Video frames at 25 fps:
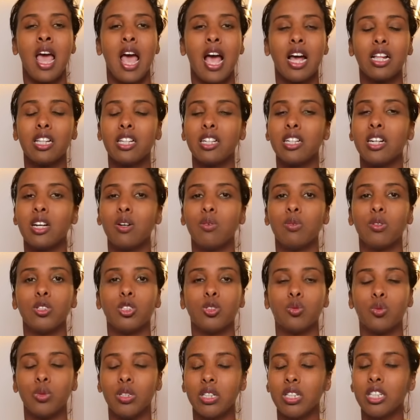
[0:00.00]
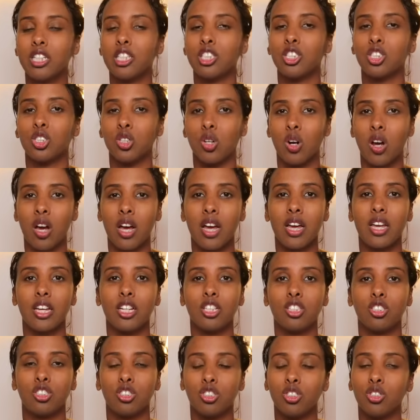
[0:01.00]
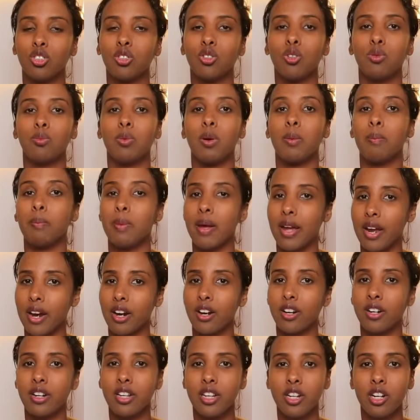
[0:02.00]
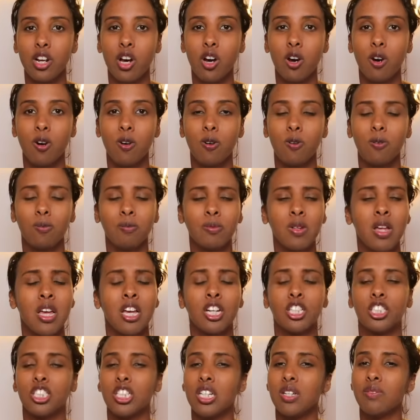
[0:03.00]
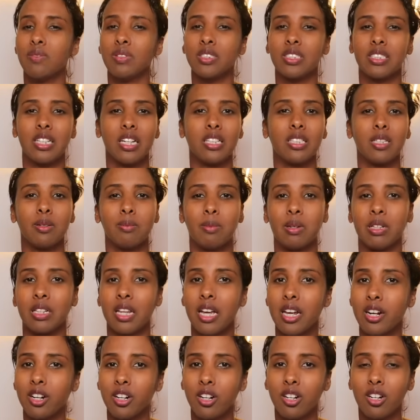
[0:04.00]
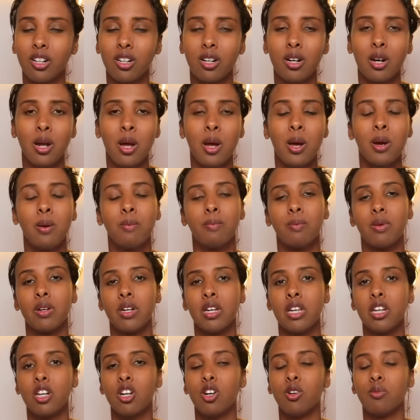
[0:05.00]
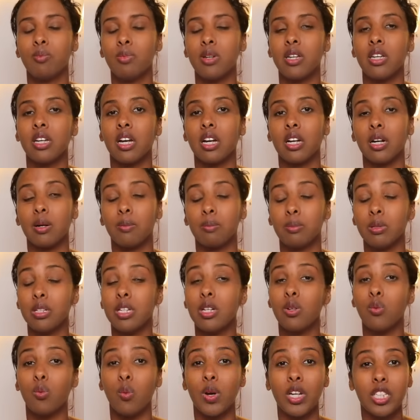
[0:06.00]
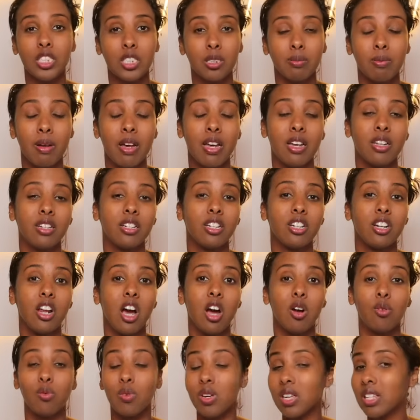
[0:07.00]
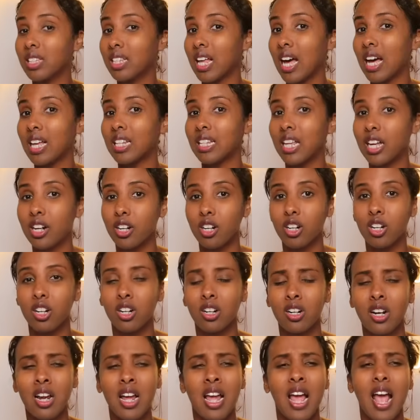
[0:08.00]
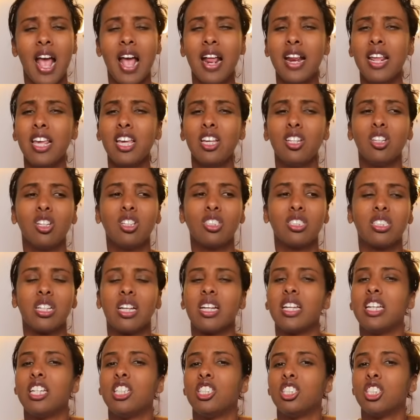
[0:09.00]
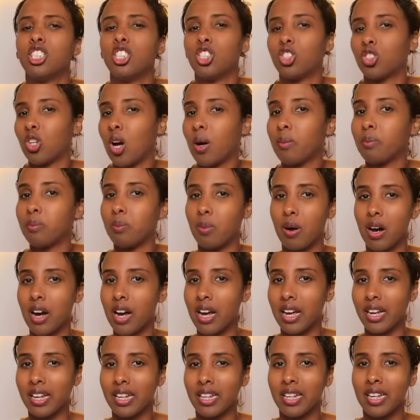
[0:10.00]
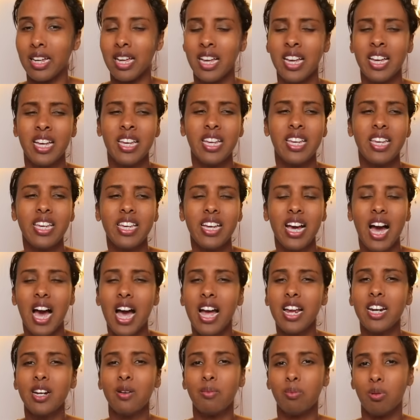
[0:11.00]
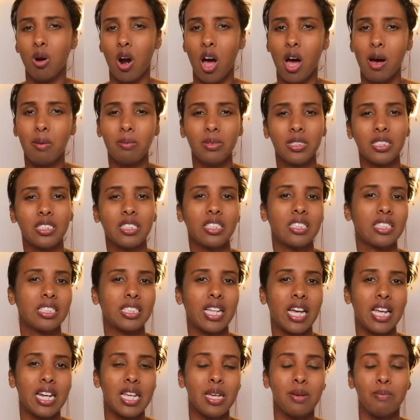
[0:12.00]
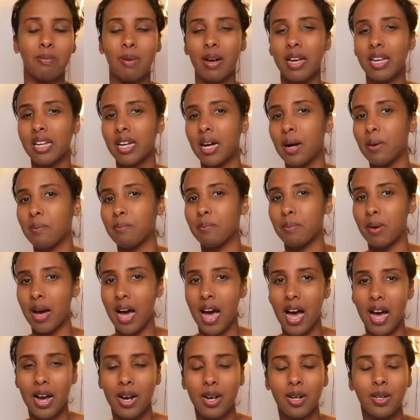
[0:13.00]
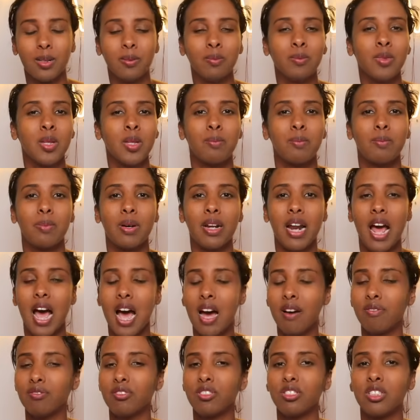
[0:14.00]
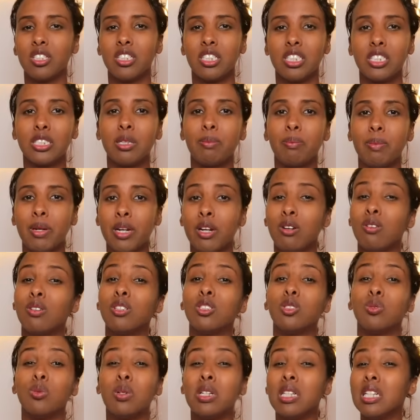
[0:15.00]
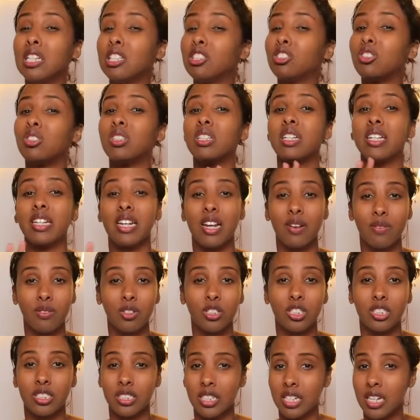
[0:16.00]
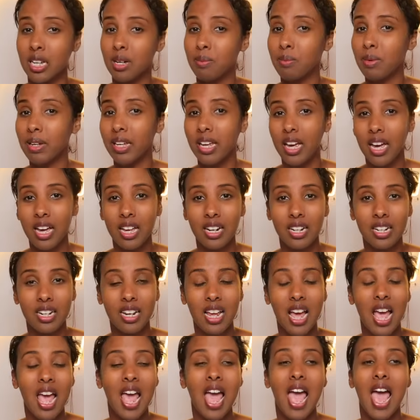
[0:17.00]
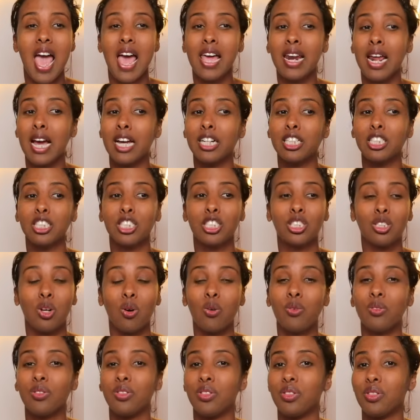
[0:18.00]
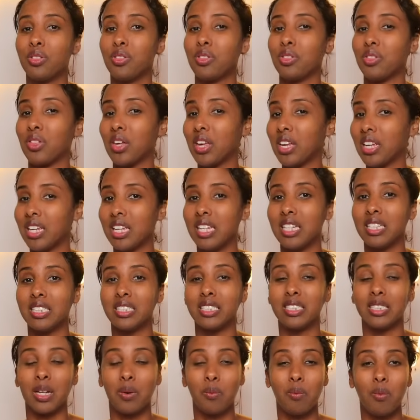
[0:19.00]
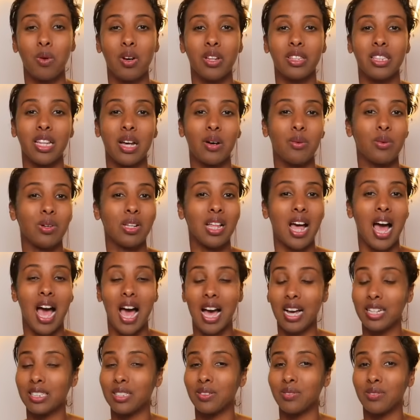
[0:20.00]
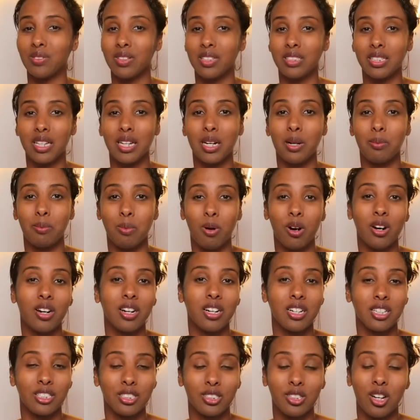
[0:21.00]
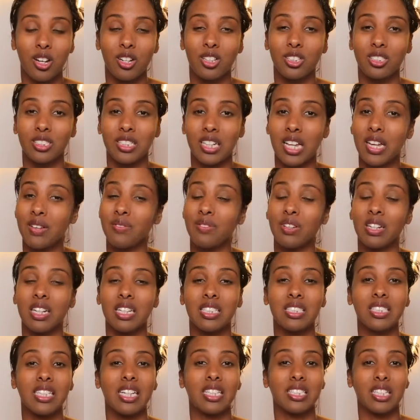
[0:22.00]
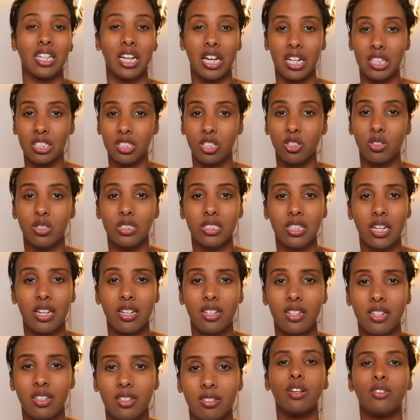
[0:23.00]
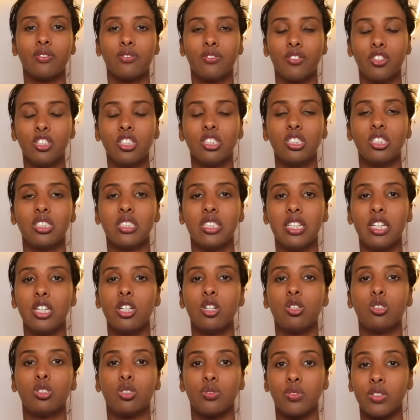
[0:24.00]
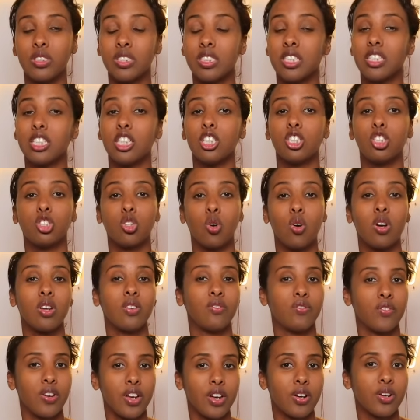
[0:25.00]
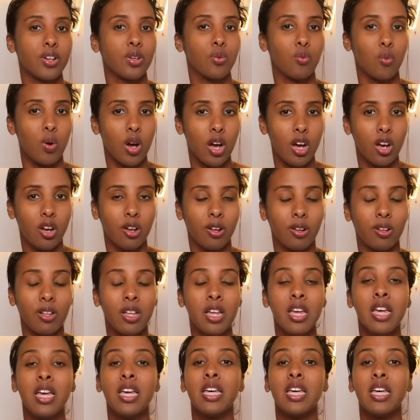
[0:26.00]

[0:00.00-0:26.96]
Elena was really trying to prepare Nino. She even sent him a letter, but Nino, being a complete waste man, did not read that letter and he looks like he just dropped by. He kind of promises that he might come back, but after the disappearance, we literally never see him again. And I just don't think he's someone that will actively take a part in his daughter's life unless he has a gun to his head. At first, Nino's visit is going very well.